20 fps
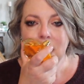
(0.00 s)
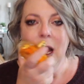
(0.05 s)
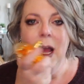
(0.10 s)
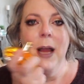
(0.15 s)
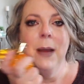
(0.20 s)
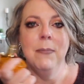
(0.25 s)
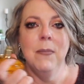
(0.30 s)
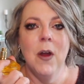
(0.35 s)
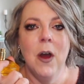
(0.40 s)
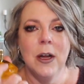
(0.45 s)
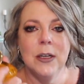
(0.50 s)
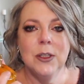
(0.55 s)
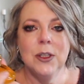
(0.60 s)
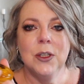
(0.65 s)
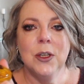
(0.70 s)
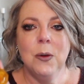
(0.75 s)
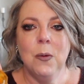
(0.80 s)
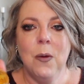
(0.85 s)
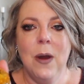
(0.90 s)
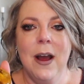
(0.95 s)
I'm not
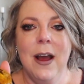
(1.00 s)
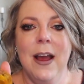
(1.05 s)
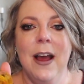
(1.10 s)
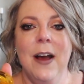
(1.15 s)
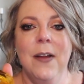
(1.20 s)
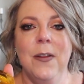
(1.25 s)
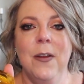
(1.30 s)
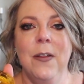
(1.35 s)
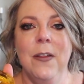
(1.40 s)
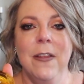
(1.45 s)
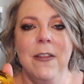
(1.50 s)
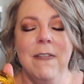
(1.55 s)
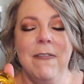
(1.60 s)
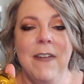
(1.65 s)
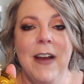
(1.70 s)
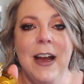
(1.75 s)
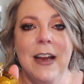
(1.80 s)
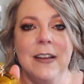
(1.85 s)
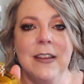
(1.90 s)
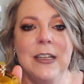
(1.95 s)
sure why other than the
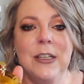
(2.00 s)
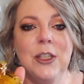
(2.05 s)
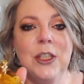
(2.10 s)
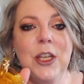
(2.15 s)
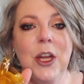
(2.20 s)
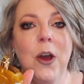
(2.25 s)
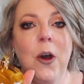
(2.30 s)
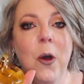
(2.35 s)
fact that she